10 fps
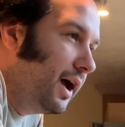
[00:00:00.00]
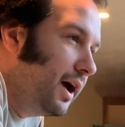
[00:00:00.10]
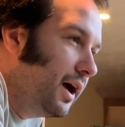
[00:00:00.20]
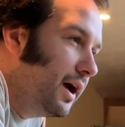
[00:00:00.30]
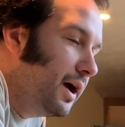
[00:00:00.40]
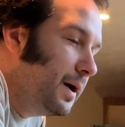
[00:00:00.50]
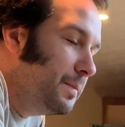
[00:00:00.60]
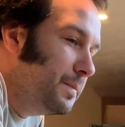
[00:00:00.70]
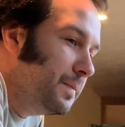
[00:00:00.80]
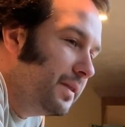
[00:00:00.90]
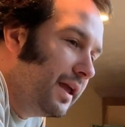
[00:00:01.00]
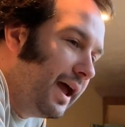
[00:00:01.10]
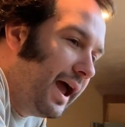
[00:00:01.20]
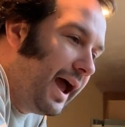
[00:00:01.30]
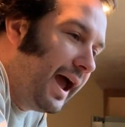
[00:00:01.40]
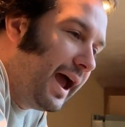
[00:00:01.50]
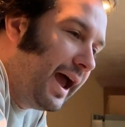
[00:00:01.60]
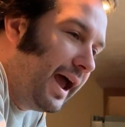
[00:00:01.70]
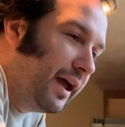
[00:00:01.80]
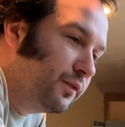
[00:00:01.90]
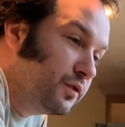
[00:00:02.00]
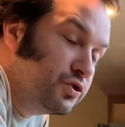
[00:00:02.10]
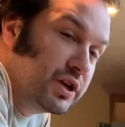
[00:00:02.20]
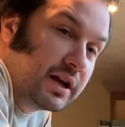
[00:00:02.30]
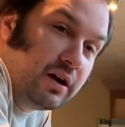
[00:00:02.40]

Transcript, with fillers: um, and for drink,